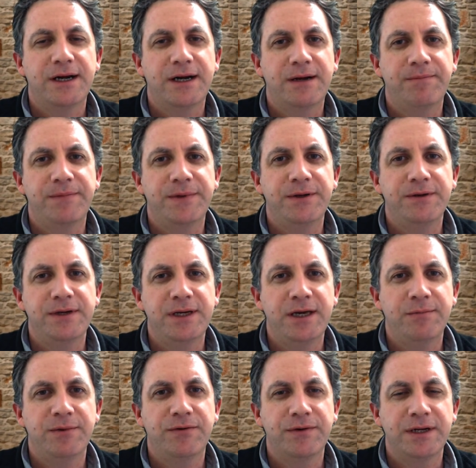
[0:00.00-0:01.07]
Um, you can
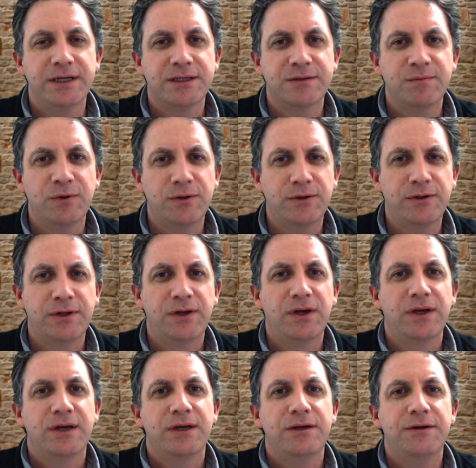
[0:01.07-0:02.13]
keep it really small,
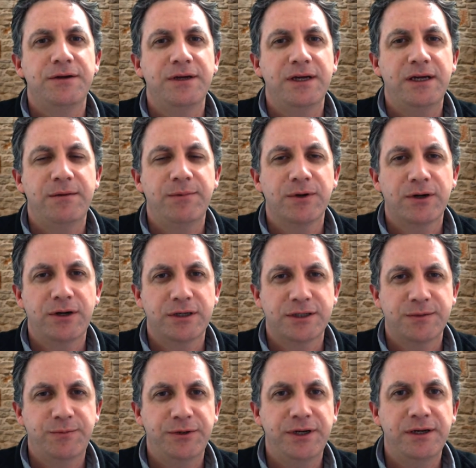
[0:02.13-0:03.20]
you can keep your
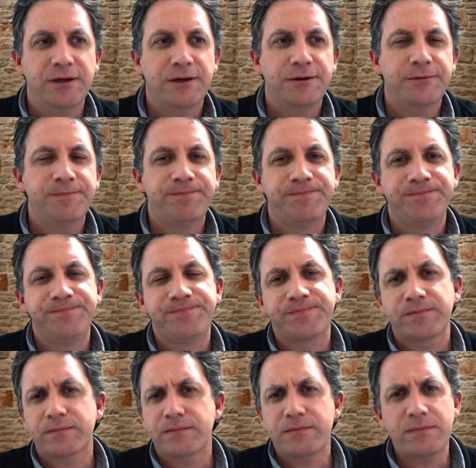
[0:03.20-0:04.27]
costs pretty low.
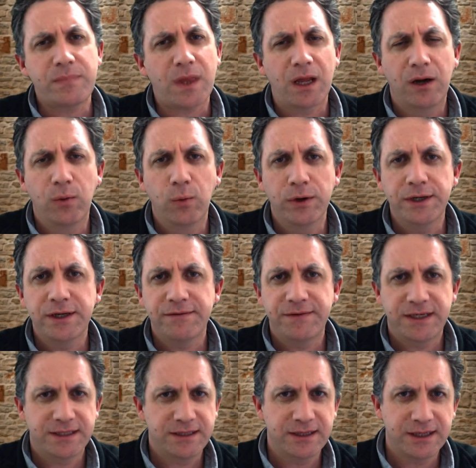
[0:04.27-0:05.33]
I wouldn't
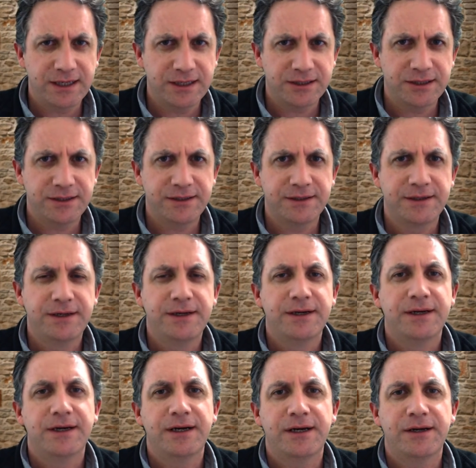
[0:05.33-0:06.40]
invest in a kitchen,
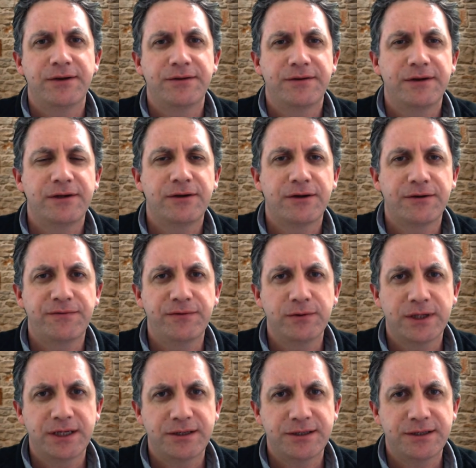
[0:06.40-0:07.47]
uh, certainly not a
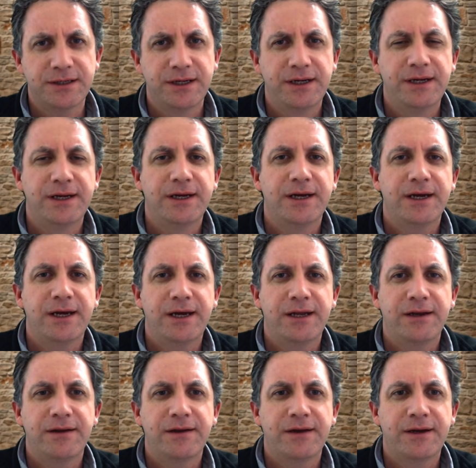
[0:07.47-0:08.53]
full kitchen.
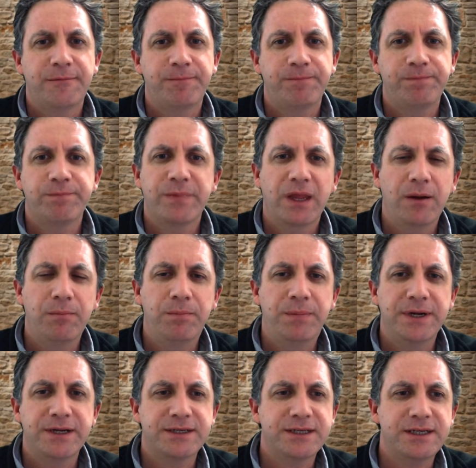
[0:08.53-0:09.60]
And um,
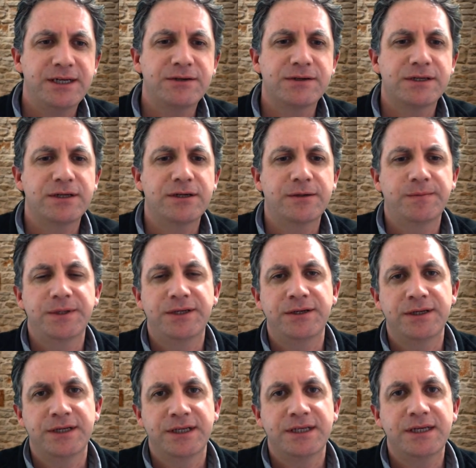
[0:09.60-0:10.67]
but it's an interesting
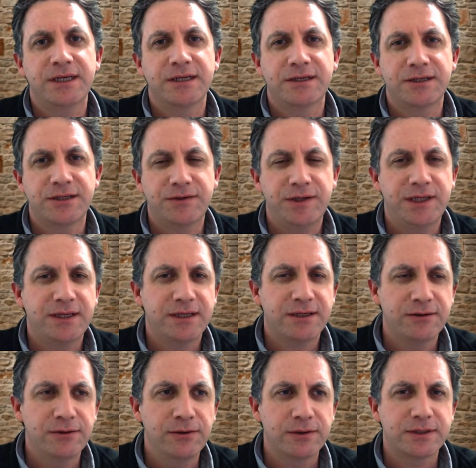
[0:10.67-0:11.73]
opportunity. It's a street
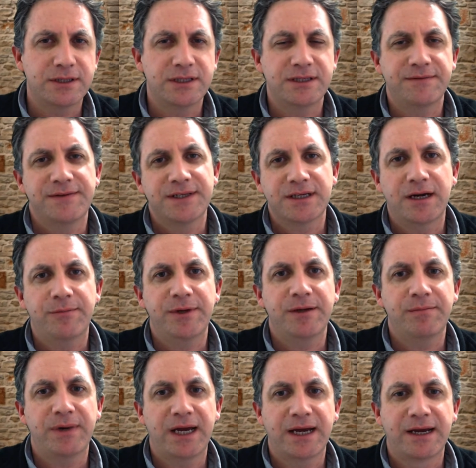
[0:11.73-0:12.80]
that looks as if it's
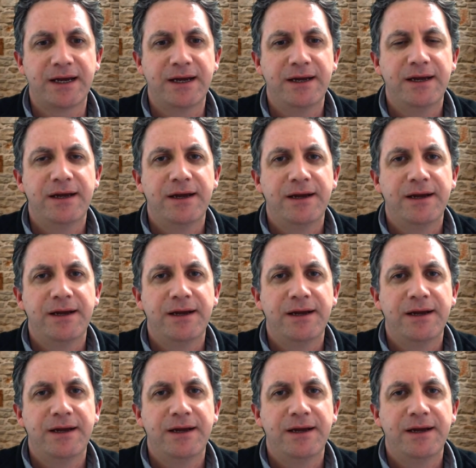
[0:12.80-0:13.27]
coming back.